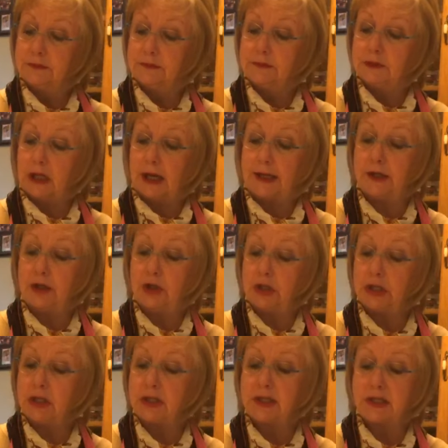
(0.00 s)
I
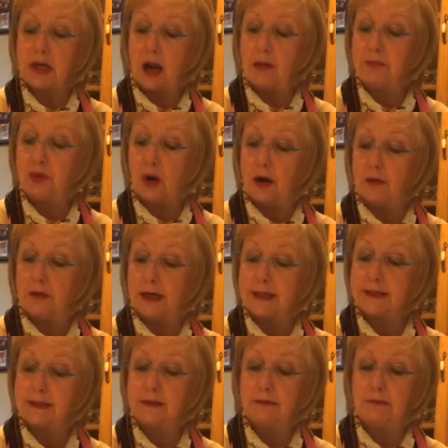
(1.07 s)
couldn't stop
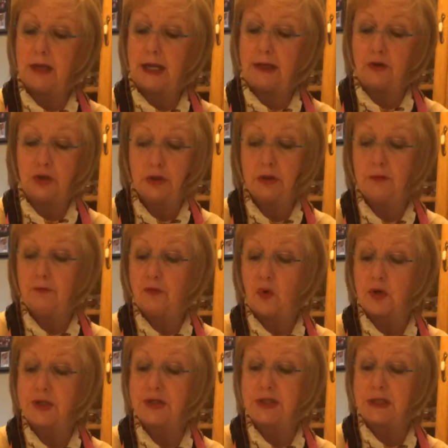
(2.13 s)
progress and couldn't
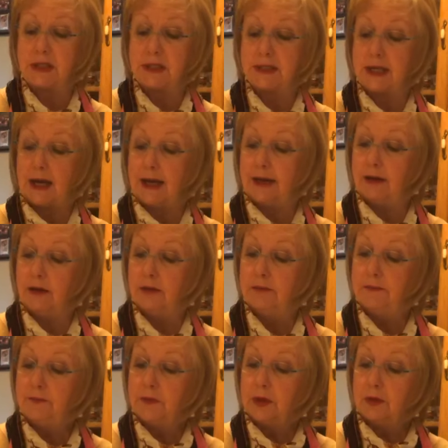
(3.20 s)
force the desire
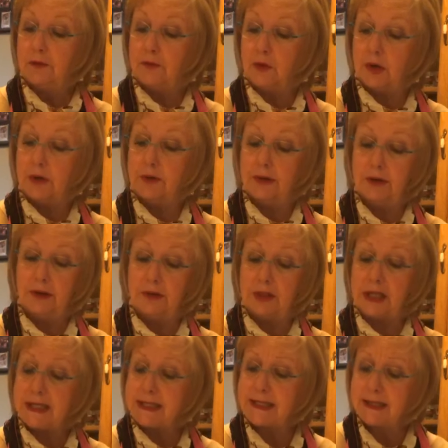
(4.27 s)
for
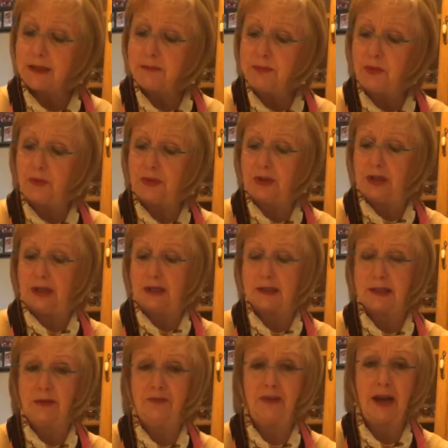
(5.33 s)
these simple
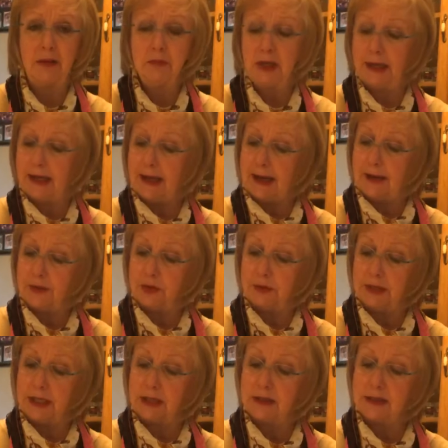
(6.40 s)
things, family
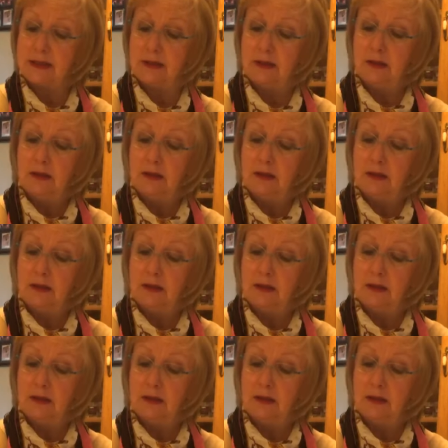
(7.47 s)
gatherings,